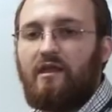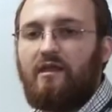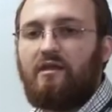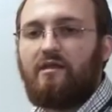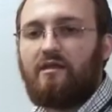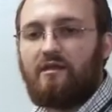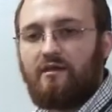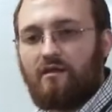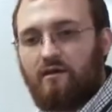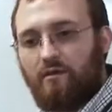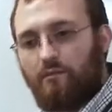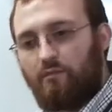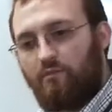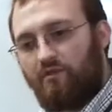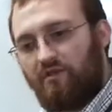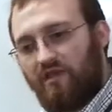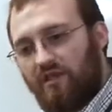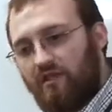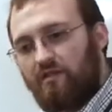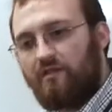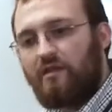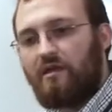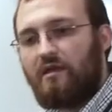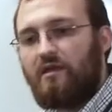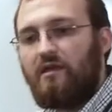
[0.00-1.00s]
and
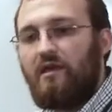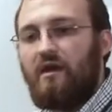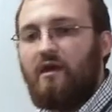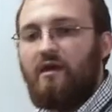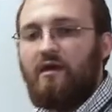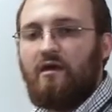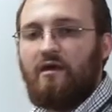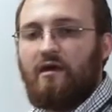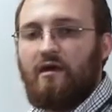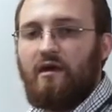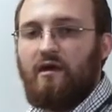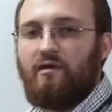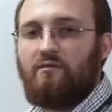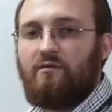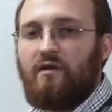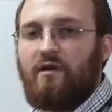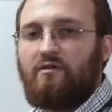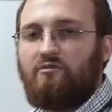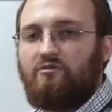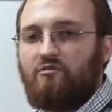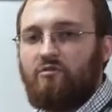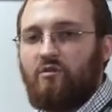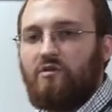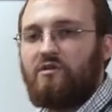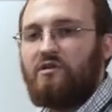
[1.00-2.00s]
completely
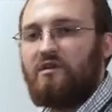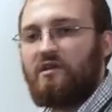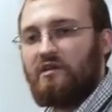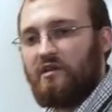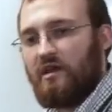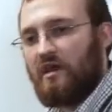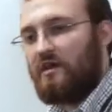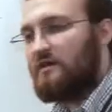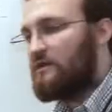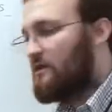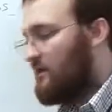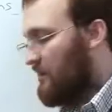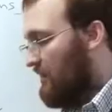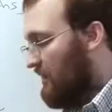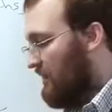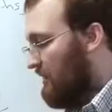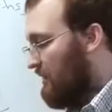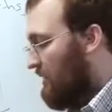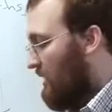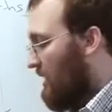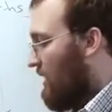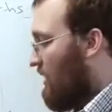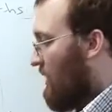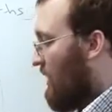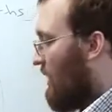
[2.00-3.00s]
around
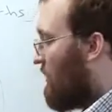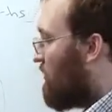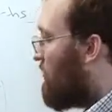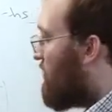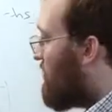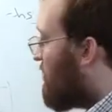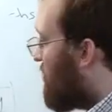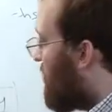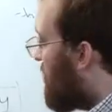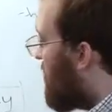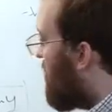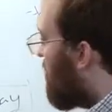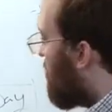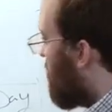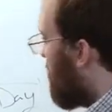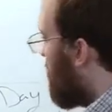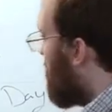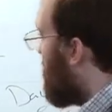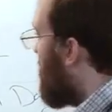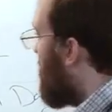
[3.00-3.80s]
2019. And we think it will